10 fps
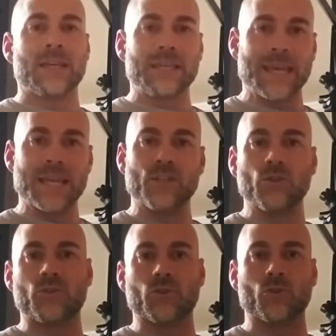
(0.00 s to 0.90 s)
can you
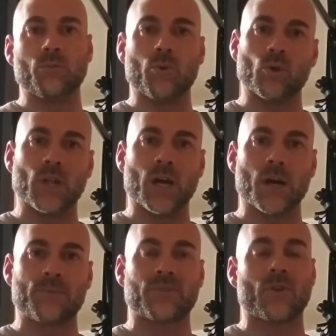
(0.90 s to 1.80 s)
do
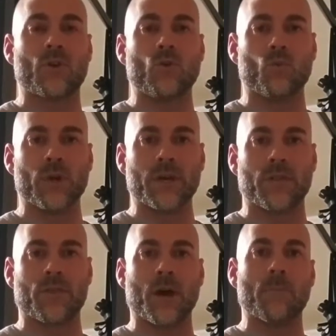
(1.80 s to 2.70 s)
pull-ups
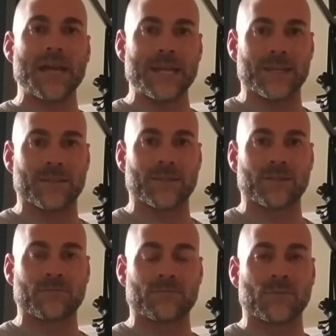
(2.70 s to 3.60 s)
with a band?
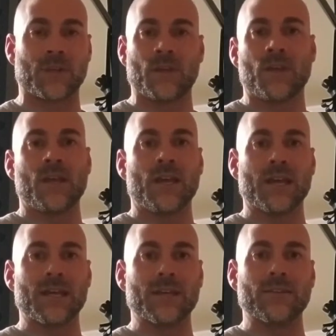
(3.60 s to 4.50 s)

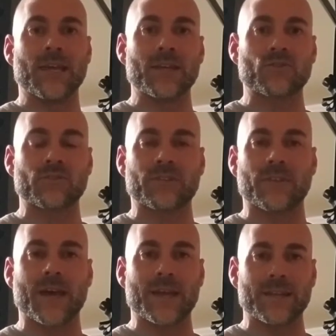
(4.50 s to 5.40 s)
And the answer to
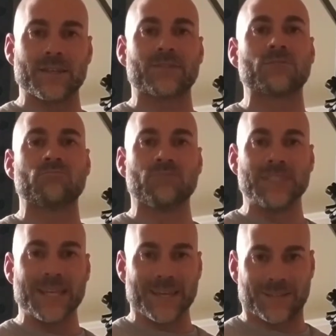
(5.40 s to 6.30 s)
that is
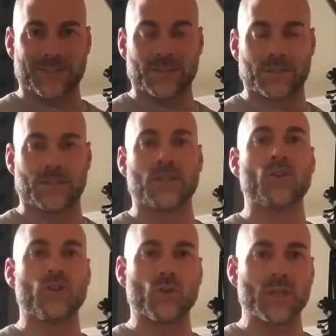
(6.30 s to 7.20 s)
yes.
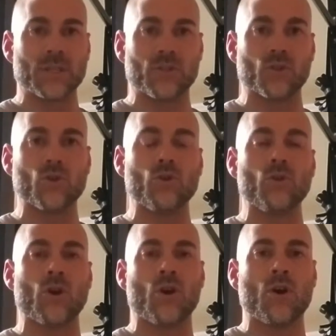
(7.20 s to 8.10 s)
You can
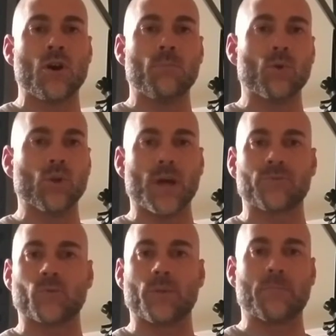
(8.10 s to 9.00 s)
do
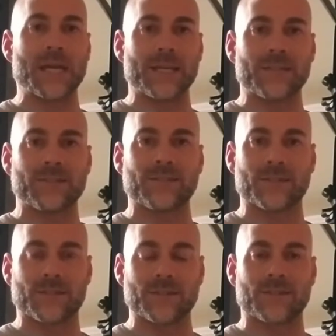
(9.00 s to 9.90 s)
pull-ups with band
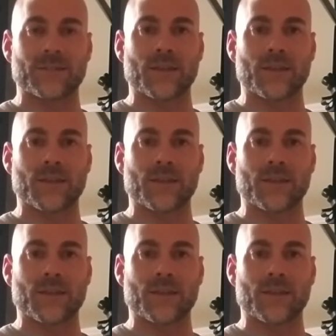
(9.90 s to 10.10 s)
assistance,